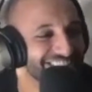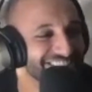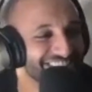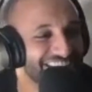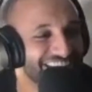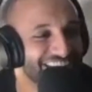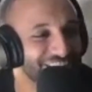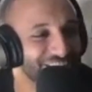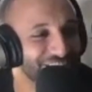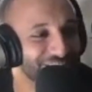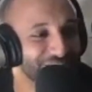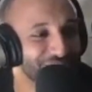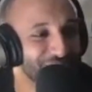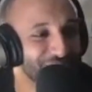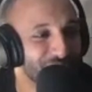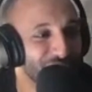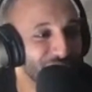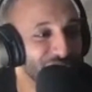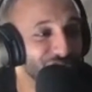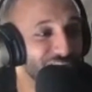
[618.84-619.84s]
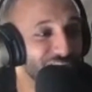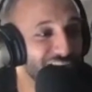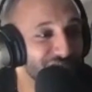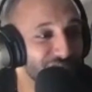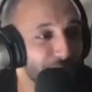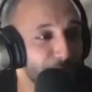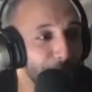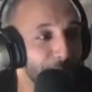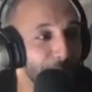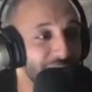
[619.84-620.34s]
Zion,
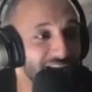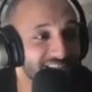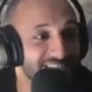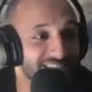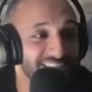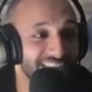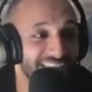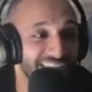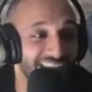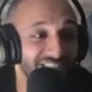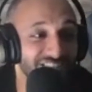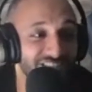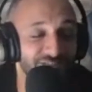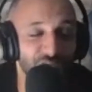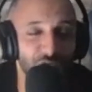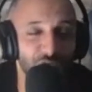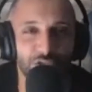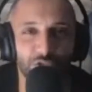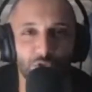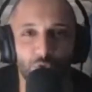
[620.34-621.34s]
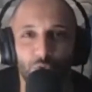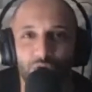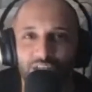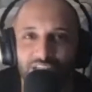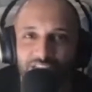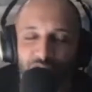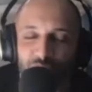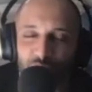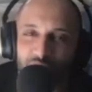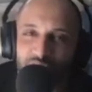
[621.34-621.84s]
favorite person interview
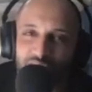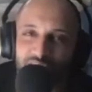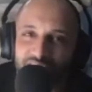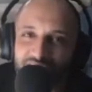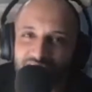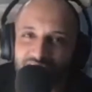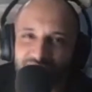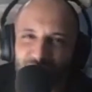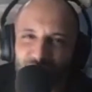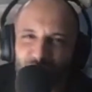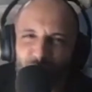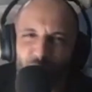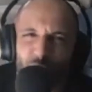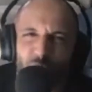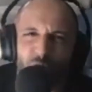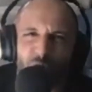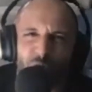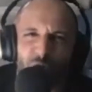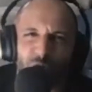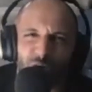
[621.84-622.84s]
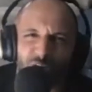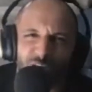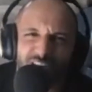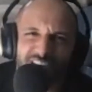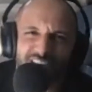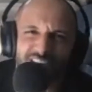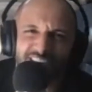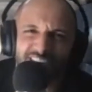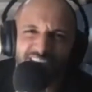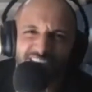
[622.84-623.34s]
2020? Oh,
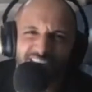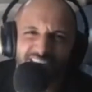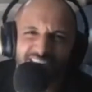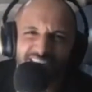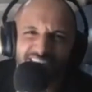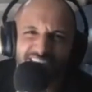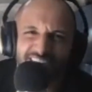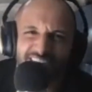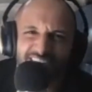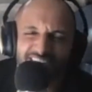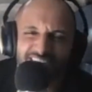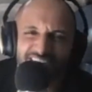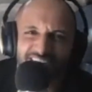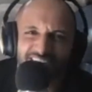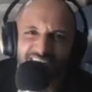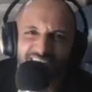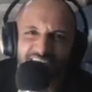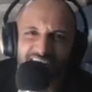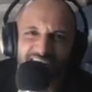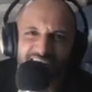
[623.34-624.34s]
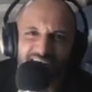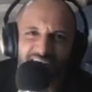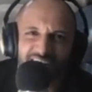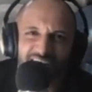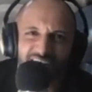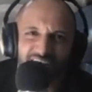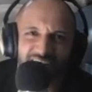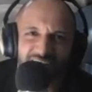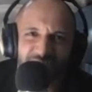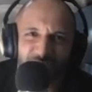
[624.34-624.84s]
that's a
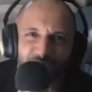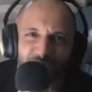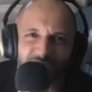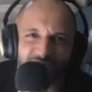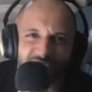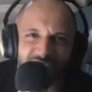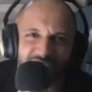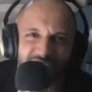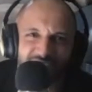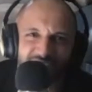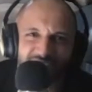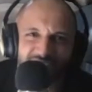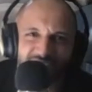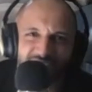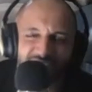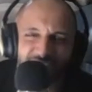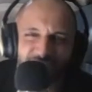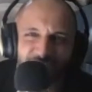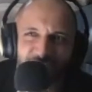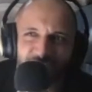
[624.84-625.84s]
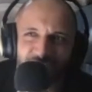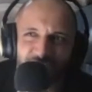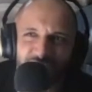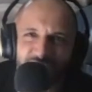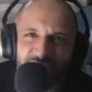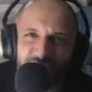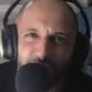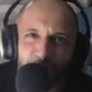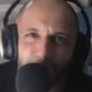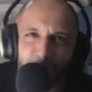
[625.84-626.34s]
hard one.
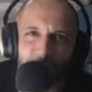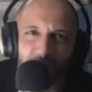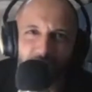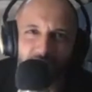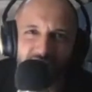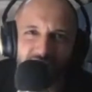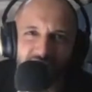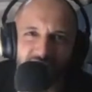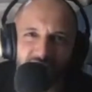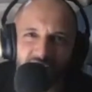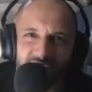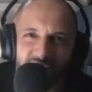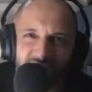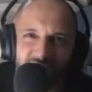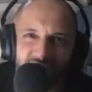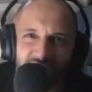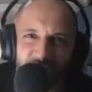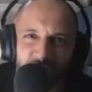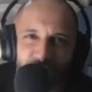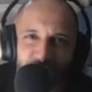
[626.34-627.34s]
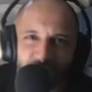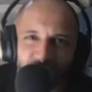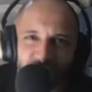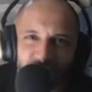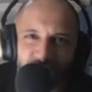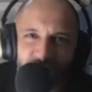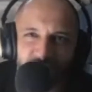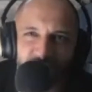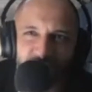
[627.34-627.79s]
Favorite person interviewed?